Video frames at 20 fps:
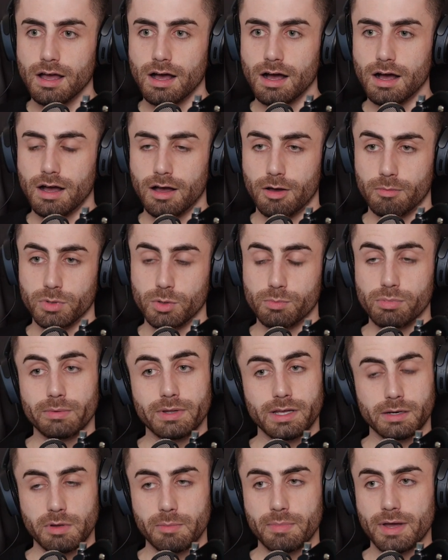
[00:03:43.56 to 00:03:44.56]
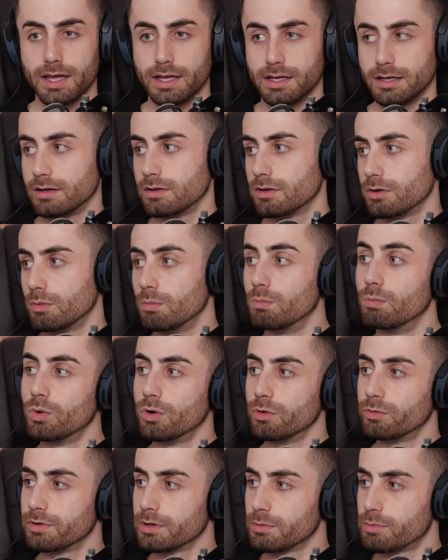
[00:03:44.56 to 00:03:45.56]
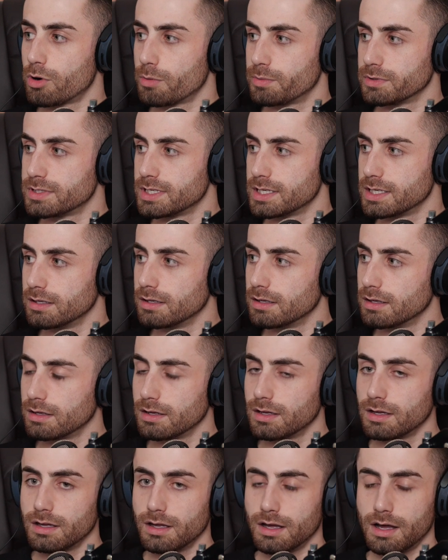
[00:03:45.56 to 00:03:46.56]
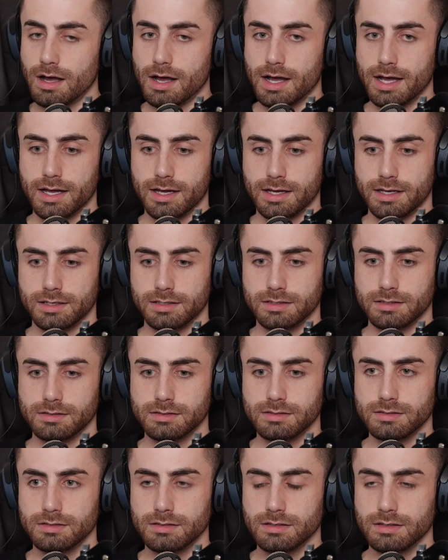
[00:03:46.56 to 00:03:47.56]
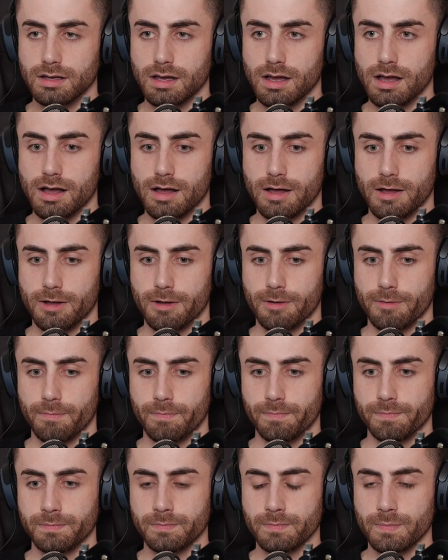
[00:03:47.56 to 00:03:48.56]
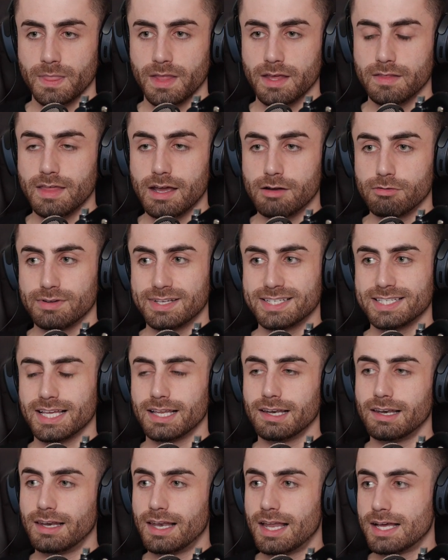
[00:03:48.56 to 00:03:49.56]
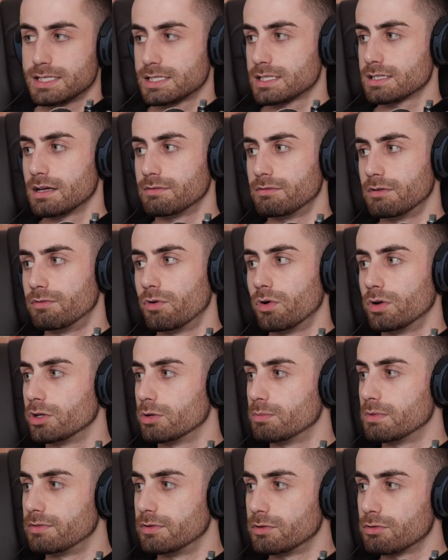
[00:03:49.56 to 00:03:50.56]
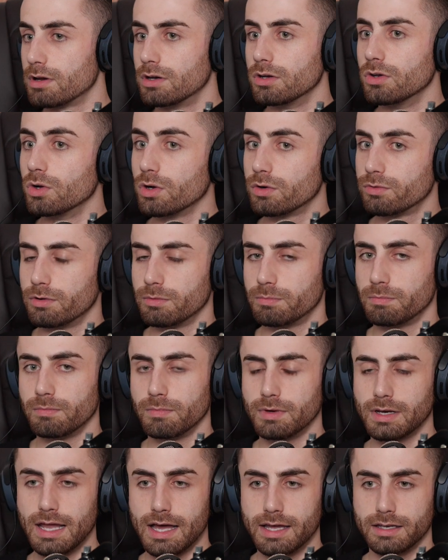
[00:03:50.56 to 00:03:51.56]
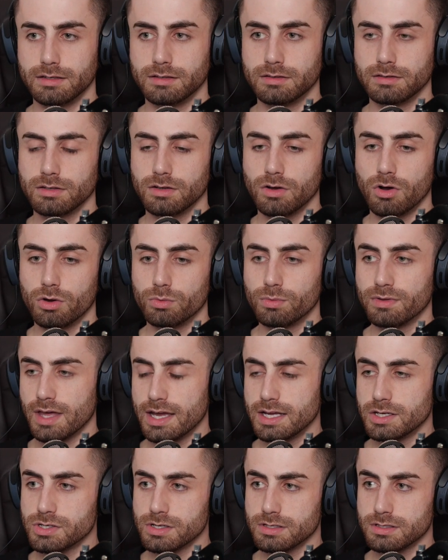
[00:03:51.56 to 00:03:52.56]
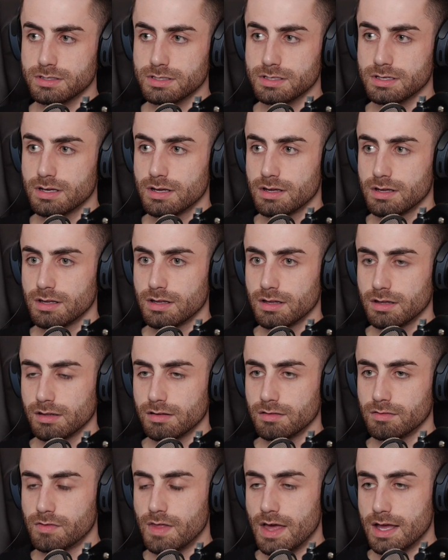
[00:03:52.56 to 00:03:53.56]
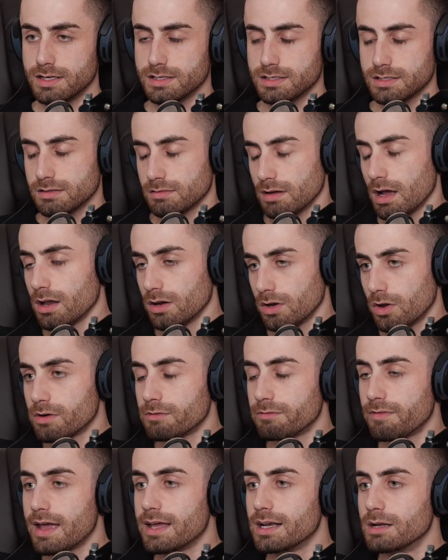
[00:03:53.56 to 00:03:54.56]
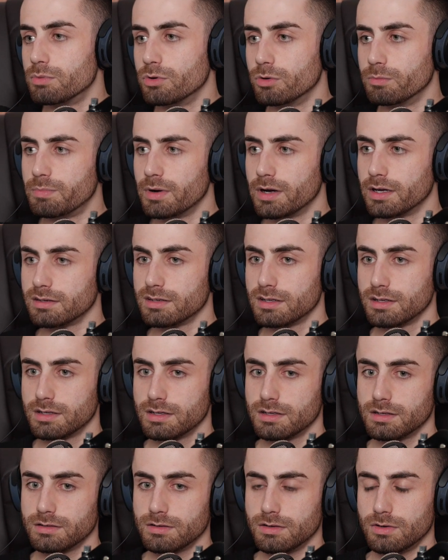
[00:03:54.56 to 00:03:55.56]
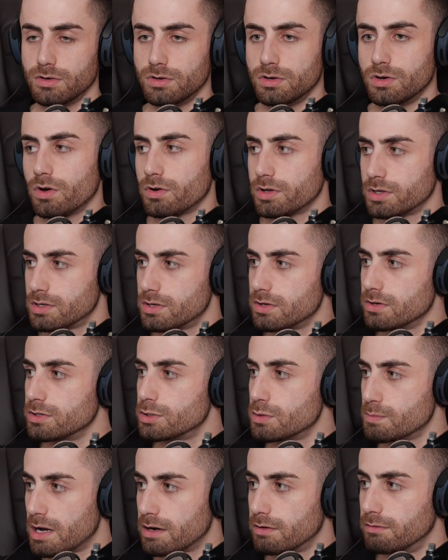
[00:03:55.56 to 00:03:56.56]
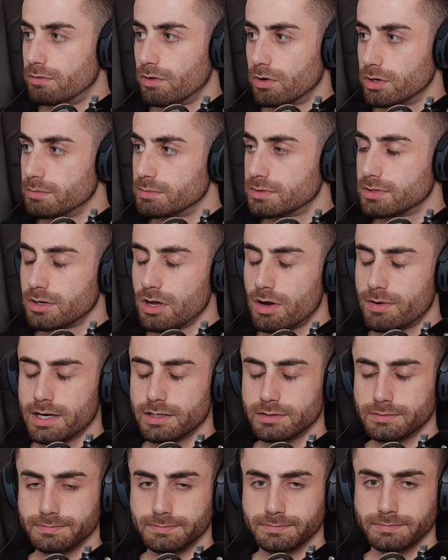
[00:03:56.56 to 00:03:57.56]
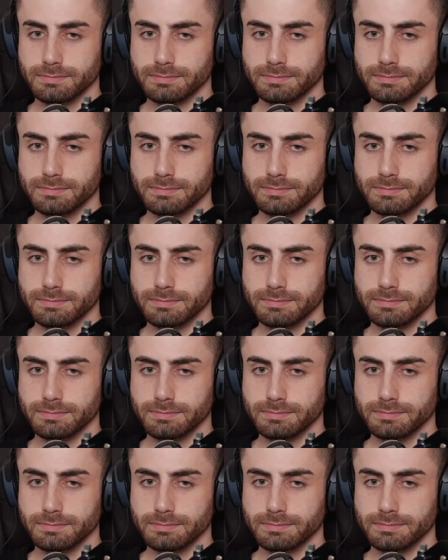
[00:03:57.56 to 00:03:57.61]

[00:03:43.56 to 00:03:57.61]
You're probably going to be paying more for the property, and there is less of a volume. If you're trying to look for land on with agents, there's a lot available, but not a huge amount of volume to go at.